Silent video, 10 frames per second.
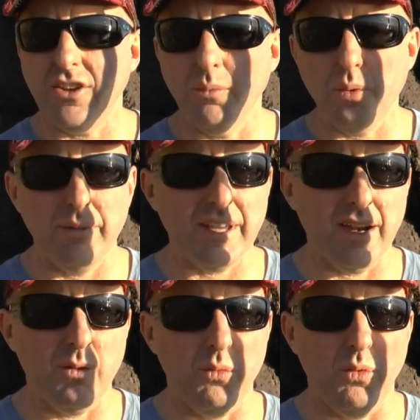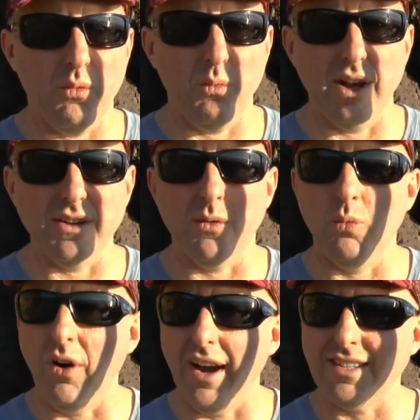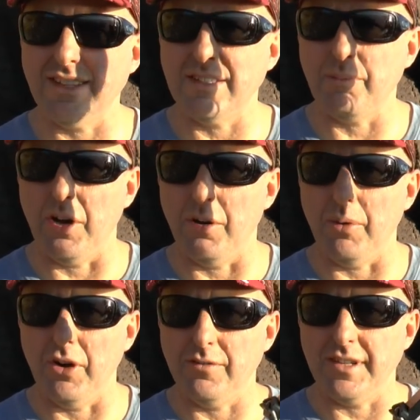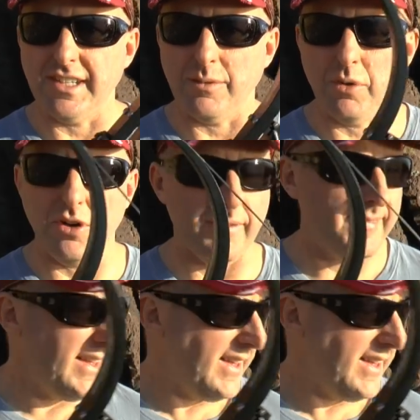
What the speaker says: you're probably going to wonder, why is this bow a bow fishing bow?